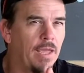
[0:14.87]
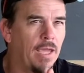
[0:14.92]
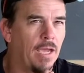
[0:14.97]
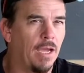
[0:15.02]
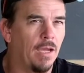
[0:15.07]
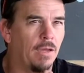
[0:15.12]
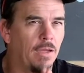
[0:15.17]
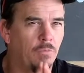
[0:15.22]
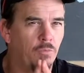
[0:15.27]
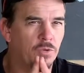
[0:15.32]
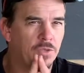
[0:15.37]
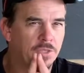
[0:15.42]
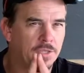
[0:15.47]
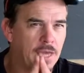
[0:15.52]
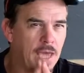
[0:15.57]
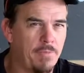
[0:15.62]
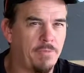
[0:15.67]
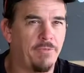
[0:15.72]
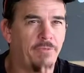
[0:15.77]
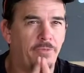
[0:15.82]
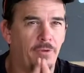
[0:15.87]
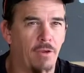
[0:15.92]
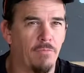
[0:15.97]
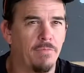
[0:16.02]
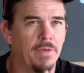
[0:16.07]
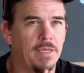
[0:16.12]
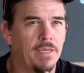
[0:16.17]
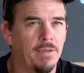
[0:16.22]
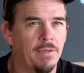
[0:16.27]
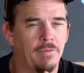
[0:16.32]
it was kept from
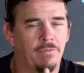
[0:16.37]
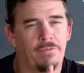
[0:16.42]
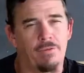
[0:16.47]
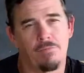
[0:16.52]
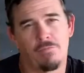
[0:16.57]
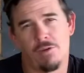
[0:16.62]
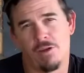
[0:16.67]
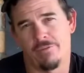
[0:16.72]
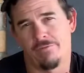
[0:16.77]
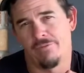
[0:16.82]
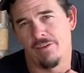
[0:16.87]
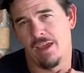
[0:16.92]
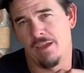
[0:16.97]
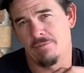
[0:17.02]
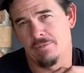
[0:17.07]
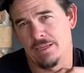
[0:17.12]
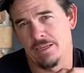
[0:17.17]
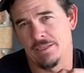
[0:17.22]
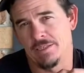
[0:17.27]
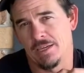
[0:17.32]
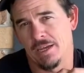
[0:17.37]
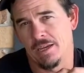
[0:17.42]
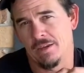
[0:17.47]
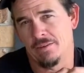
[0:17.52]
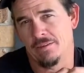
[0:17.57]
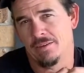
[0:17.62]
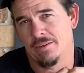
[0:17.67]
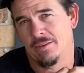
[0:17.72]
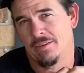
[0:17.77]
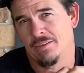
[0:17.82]
me, from my family, so
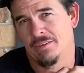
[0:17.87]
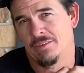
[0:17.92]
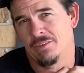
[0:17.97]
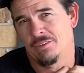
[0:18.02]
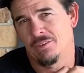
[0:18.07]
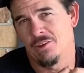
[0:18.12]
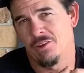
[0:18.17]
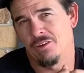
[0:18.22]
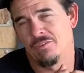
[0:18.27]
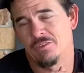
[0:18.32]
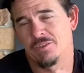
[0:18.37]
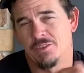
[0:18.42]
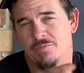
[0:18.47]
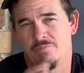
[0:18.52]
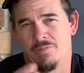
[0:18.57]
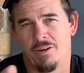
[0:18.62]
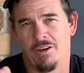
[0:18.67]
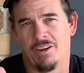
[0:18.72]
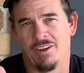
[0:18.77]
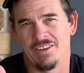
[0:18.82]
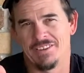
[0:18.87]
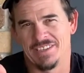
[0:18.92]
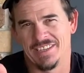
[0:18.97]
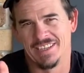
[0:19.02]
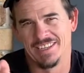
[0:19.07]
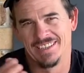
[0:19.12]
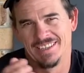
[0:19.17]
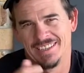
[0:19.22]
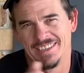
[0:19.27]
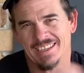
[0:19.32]
kind of a surprise.
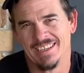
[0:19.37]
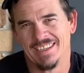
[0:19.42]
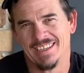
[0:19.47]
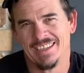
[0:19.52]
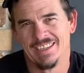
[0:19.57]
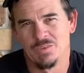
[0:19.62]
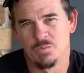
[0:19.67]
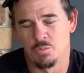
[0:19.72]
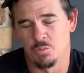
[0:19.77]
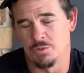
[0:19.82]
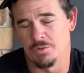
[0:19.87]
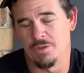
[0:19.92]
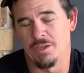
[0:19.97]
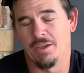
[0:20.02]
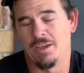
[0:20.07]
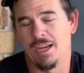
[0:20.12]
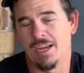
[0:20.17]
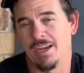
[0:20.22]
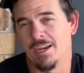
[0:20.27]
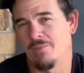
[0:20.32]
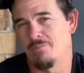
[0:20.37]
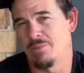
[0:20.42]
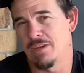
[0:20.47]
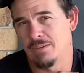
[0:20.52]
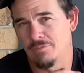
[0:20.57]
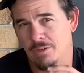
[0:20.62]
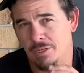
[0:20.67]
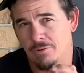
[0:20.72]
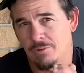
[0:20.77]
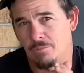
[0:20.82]
It ended up being
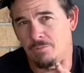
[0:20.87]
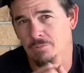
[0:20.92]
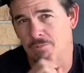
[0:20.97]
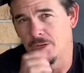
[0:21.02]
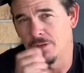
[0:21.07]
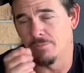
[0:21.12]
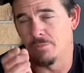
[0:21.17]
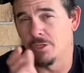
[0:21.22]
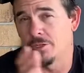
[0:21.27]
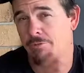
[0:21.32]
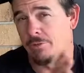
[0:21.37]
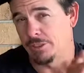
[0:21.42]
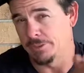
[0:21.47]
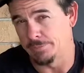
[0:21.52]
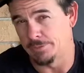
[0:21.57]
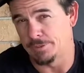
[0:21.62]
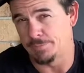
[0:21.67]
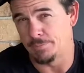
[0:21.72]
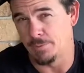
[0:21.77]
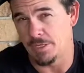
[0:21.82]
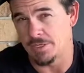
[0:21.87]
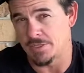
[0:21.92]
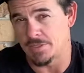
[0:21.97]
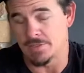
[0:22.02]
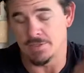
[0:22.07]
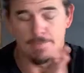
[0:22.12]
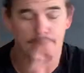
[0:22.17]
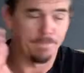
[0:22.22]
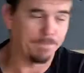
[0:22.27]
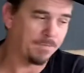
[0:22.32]
one of my Christmas presents.
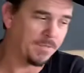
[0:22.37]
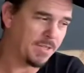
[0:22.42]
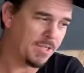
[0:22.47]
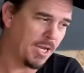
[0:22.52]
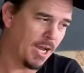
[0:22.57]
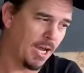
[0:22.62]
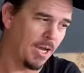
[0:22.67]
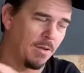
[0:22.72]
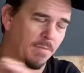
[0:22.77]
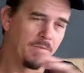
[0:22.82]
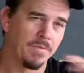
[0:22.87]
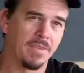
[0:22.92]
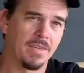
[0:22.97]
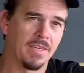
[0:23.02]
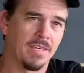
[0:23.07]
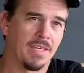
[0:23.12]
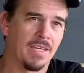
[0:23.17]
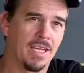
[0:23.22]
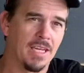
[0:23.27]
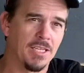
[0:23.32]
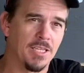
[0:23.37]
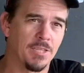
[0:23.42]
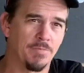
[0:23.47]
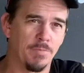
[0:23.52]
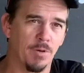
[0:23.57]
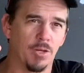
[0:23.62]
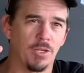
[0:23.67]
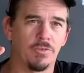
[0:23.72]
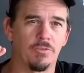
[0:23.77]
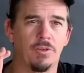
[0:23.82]
So, in this
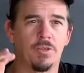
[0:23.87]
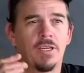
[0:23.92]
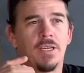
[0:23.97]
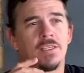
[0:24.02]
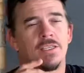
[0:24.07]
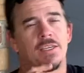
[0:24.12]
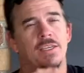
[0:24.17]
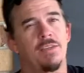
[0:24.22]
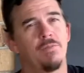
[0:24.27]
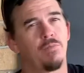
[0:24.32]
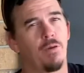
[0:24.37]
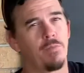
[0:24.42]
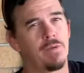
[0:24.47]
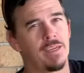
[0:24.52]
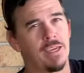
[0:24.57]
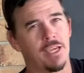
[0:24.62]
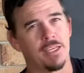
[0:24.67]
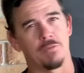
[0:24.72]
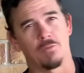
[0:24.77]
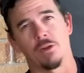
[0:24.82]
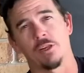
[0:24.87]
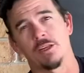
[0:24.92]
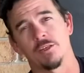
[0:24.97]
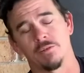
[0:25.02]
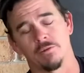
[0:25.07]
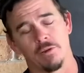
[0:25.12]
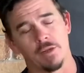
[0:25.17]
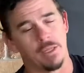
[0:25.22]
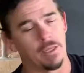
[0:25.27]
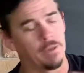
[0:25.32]
box right here, so you probably guessed what it is already.